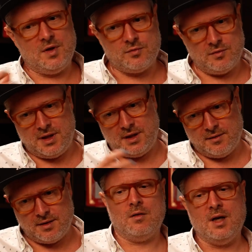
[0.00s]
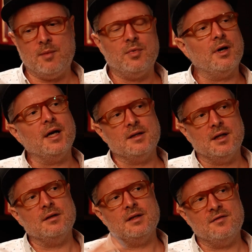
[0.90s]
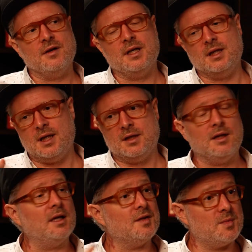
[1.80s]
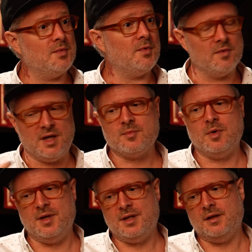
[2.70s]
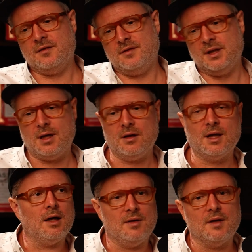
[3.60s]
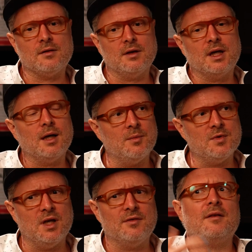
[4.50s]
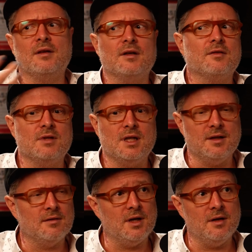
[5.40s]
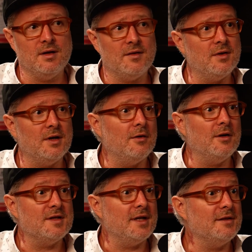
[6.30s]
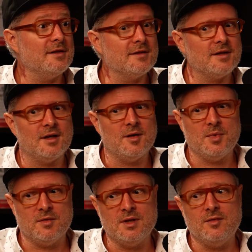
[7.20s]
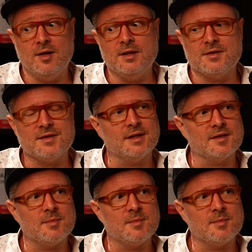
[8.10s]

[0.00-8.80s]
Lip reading: we truly collaborate in defining that and through experimentation figure out how that's going to come to life? I think is really in its very early stages, but really, really interesting